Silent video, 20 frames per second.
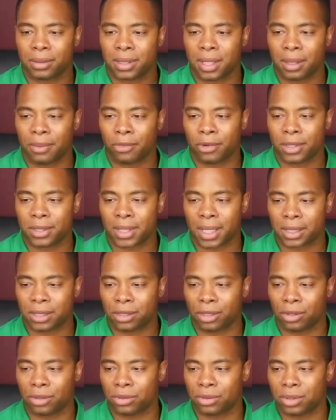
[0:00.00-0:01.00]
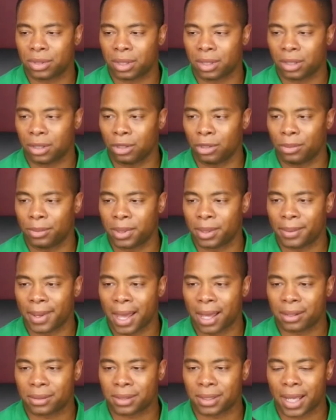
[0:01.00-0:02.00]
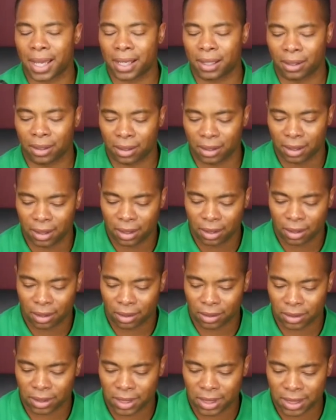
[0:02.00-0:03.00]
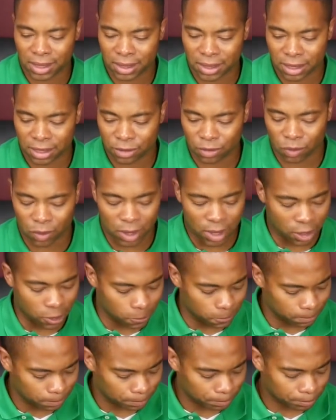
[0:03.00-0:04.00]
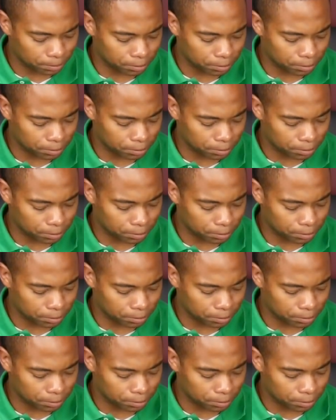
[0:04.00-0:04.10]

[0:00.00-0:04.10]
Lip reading: same reason I chose an aluminum housed light on this as well.